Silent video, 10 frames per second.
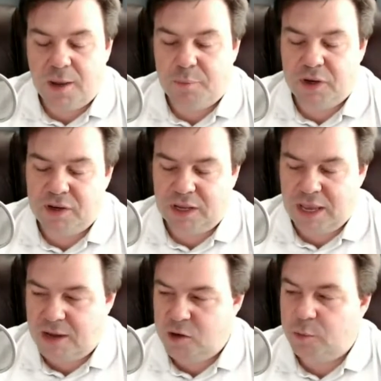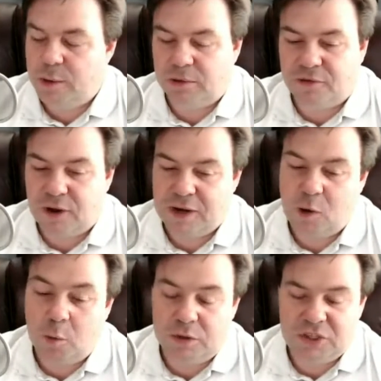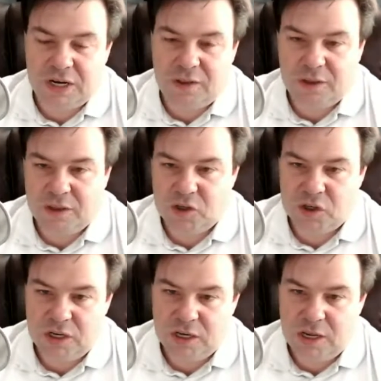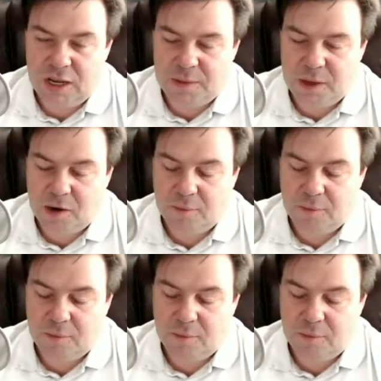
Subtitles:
But again, you'll be able to find almost anything that you need in there.